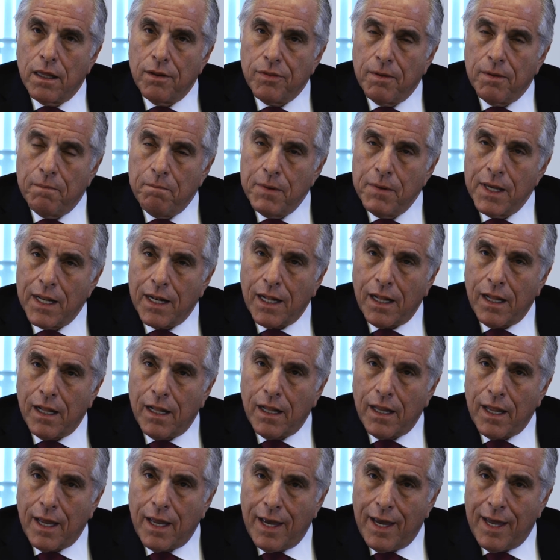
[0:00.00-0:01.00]
the
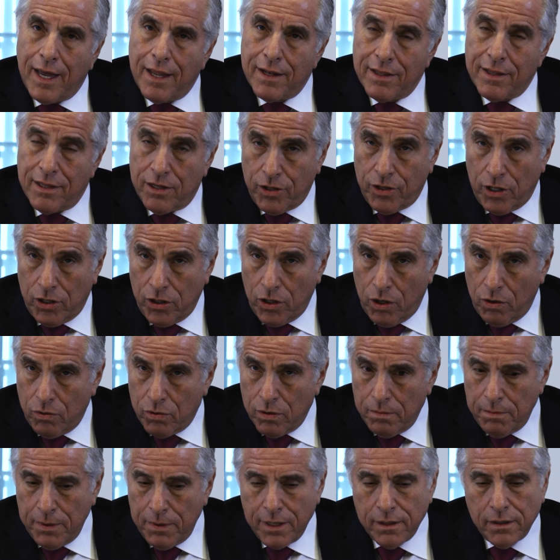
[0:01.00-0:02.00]
middle and the
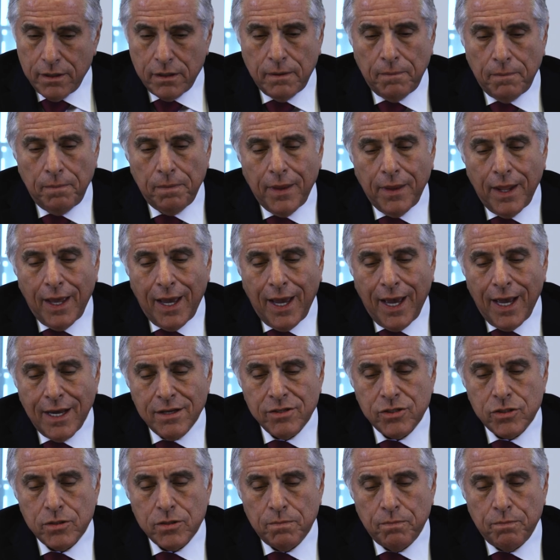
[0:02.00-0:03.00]
lower middle
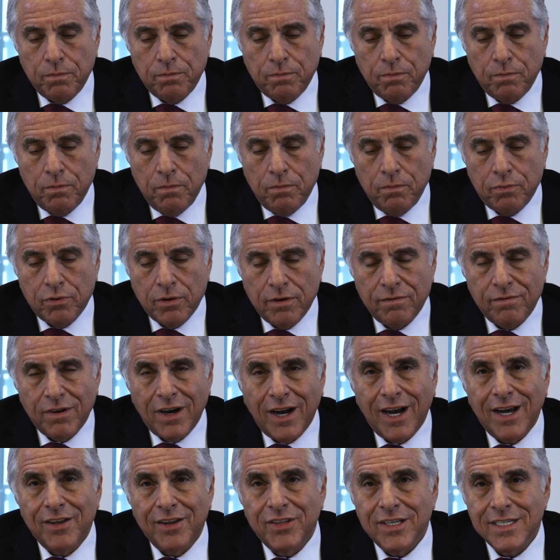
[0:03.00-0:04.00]
has to
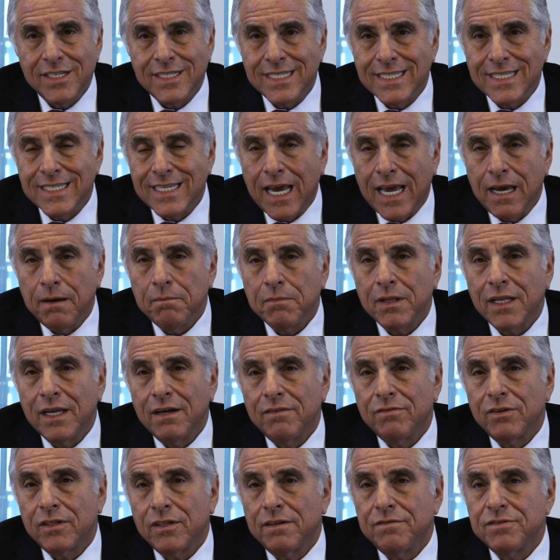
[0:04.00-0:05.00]
provide the same
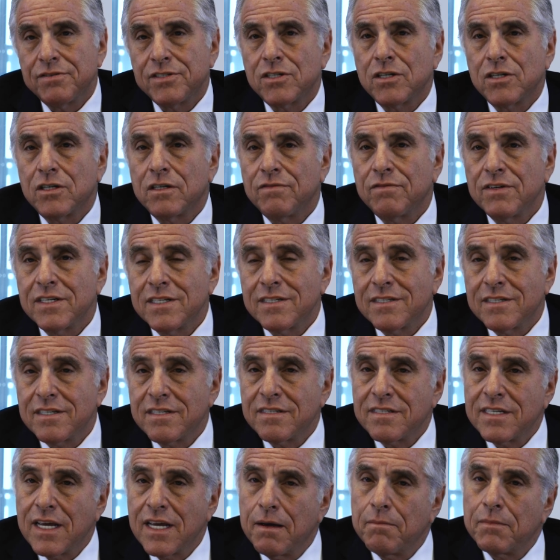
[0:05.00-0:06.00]
level of service, the
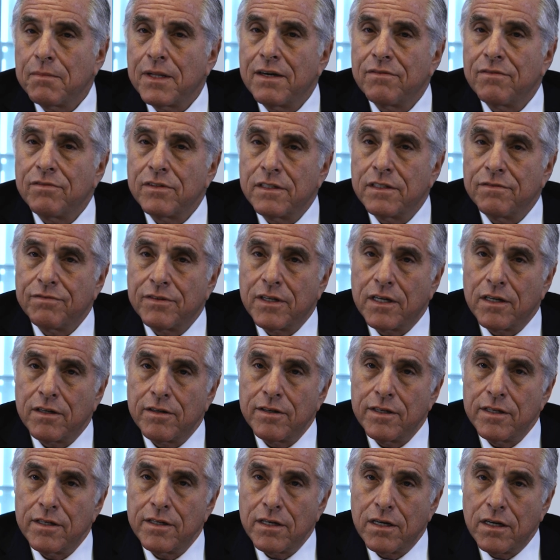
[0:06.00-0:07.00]
same level of
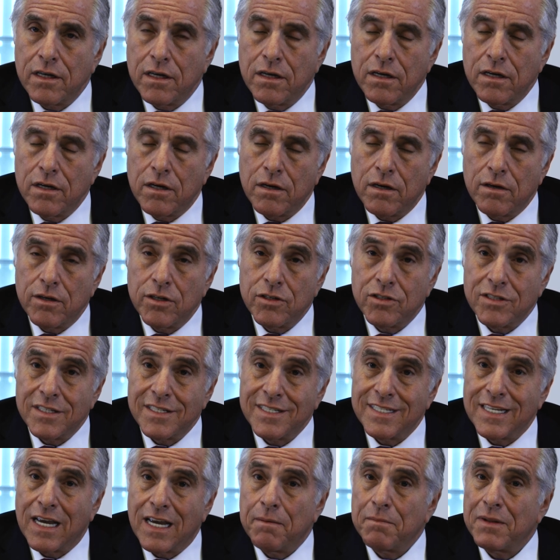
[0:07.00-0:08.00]
courage, the
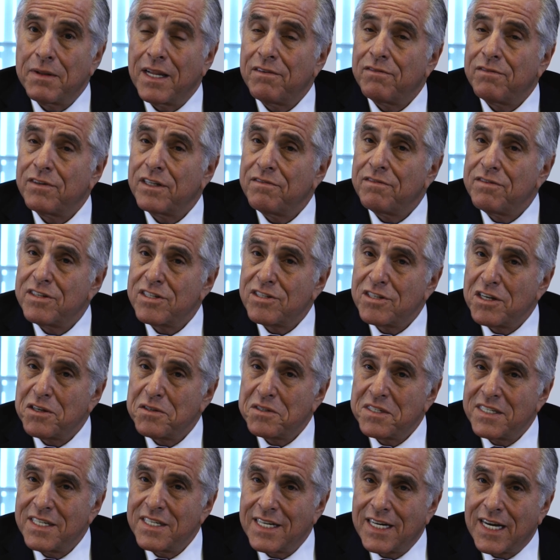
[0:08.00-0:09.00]
same level of
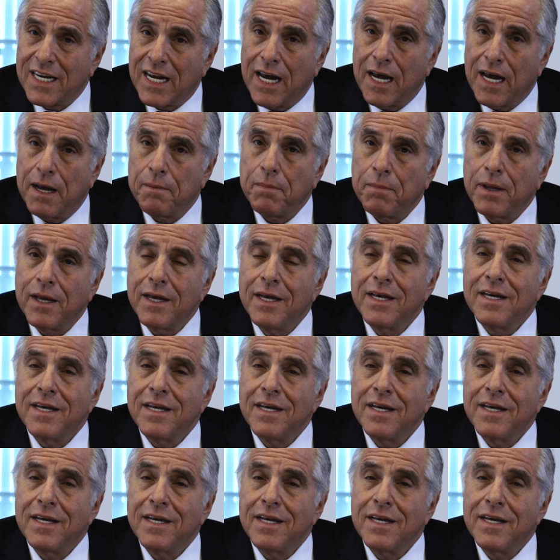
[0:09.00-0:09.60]
associate comp,